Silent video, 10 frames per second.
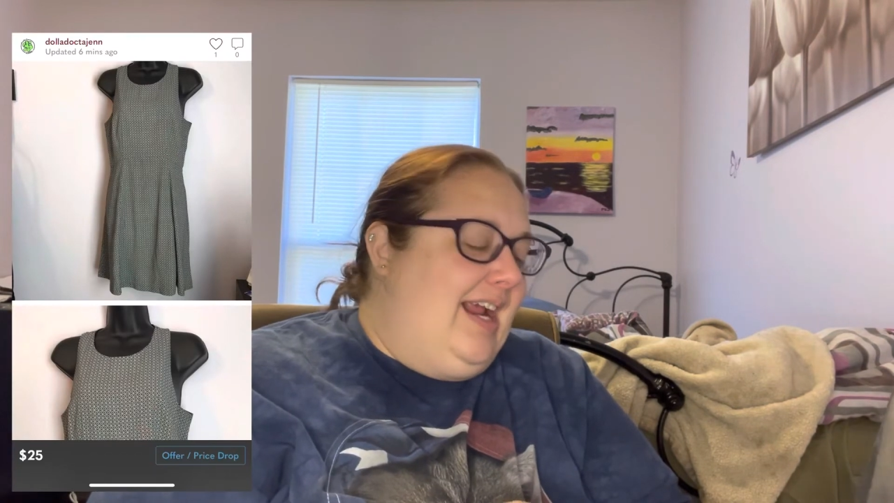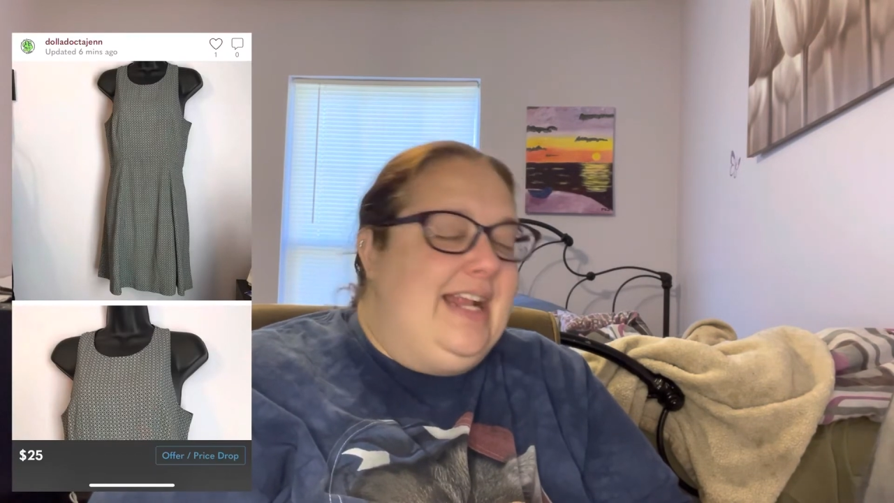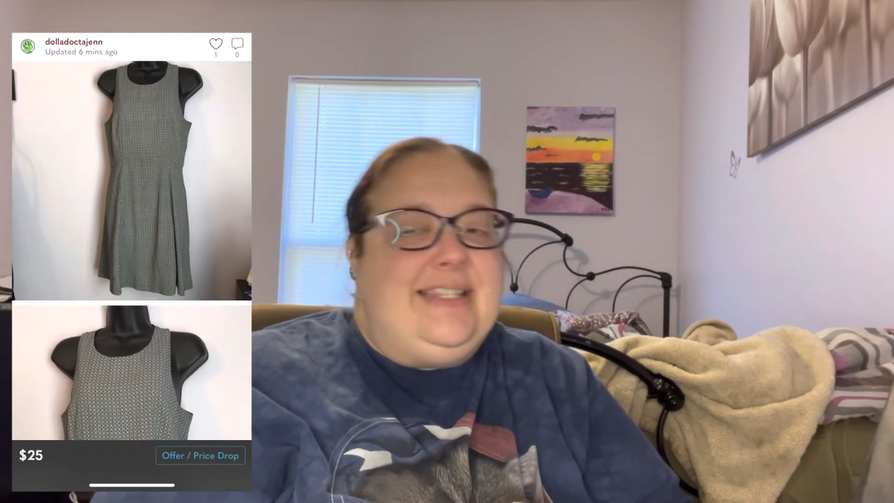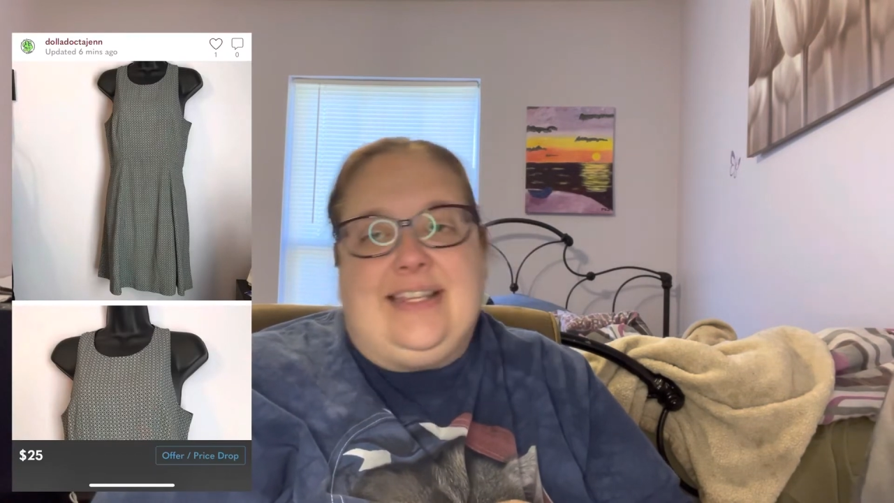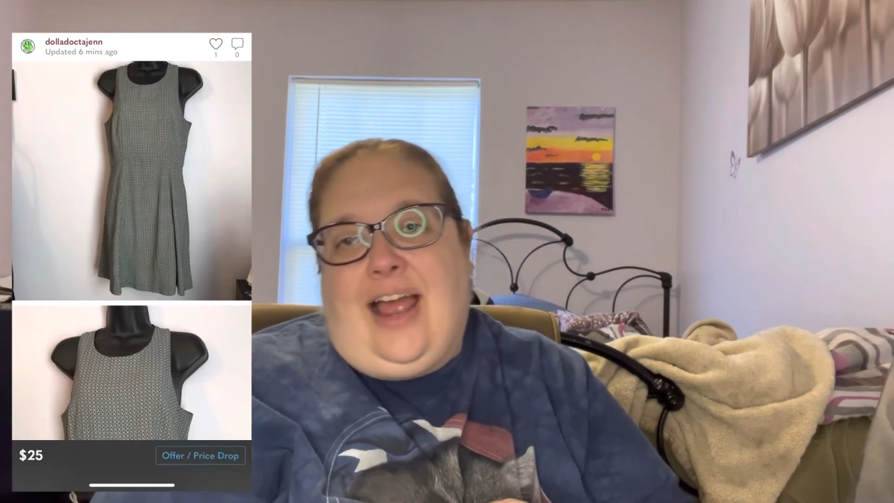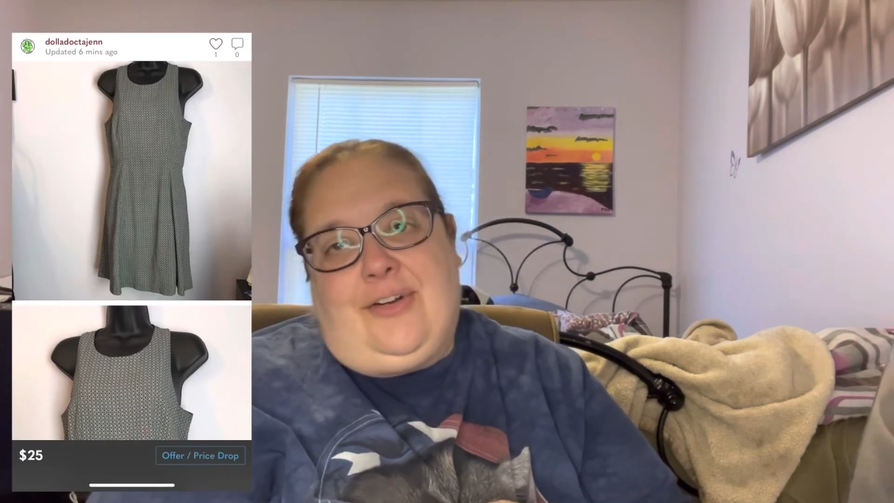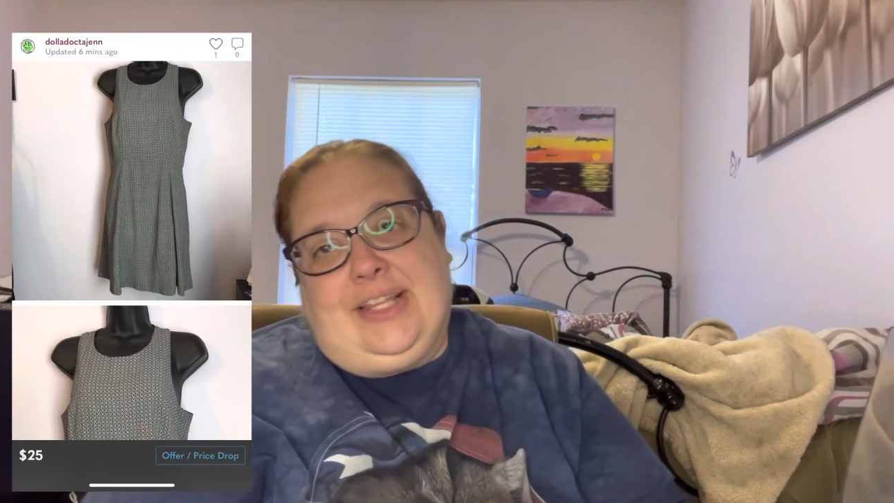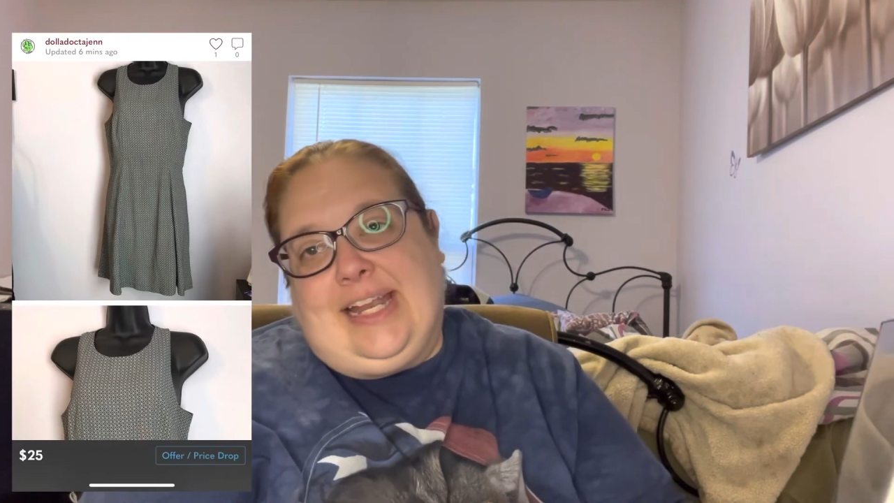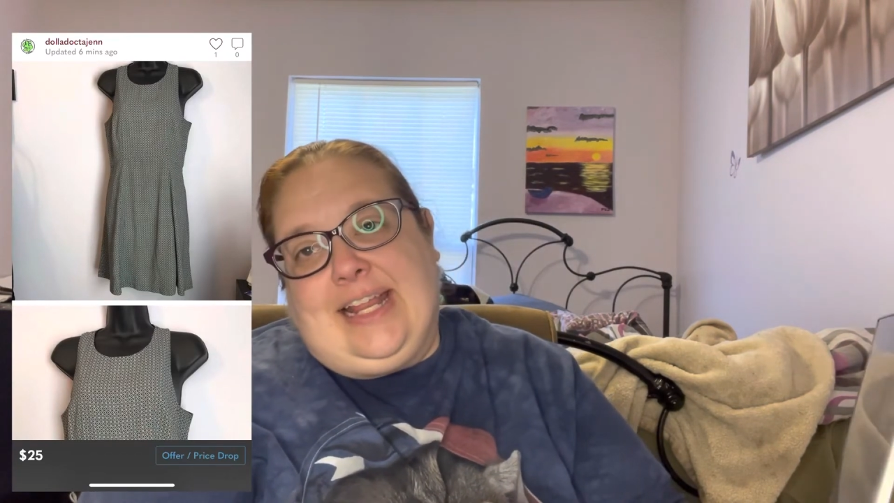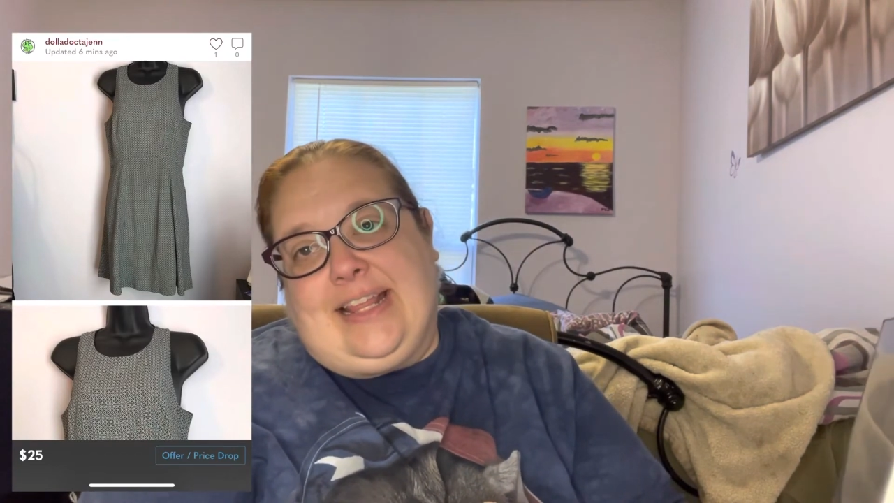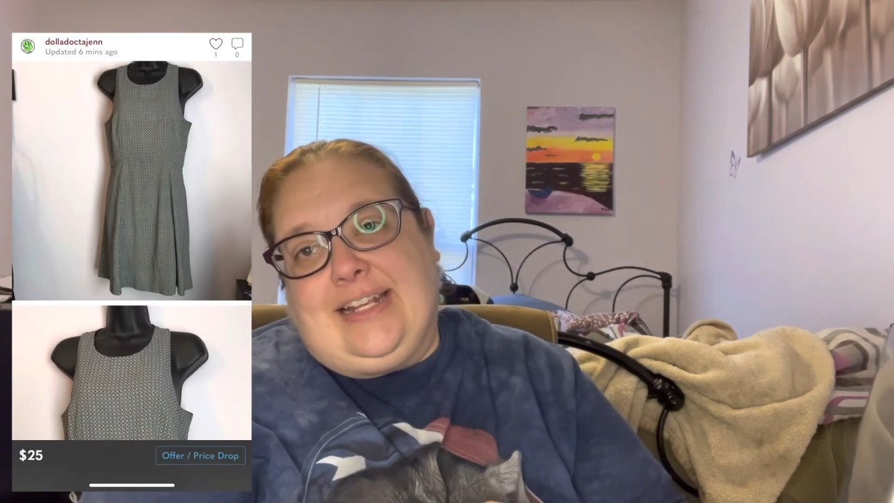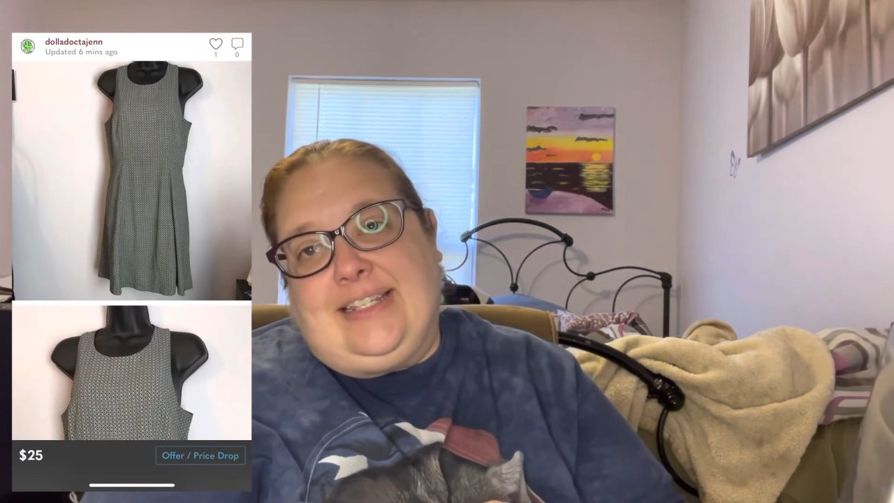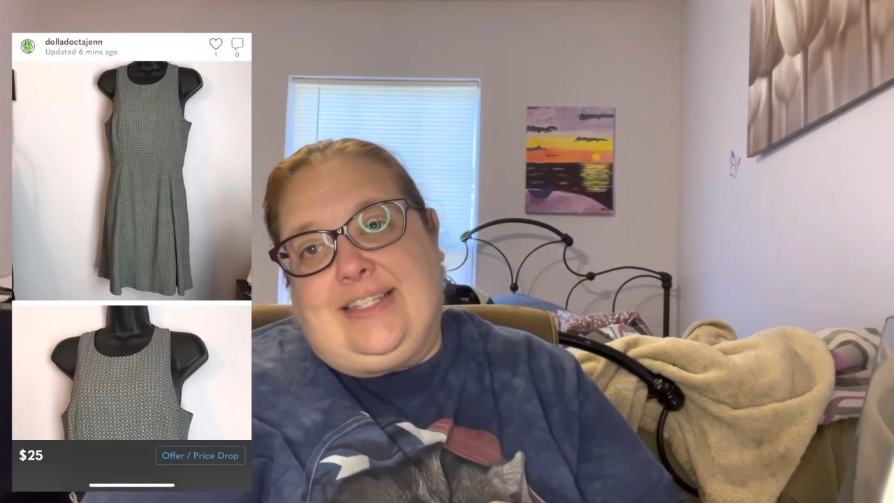It's not really anything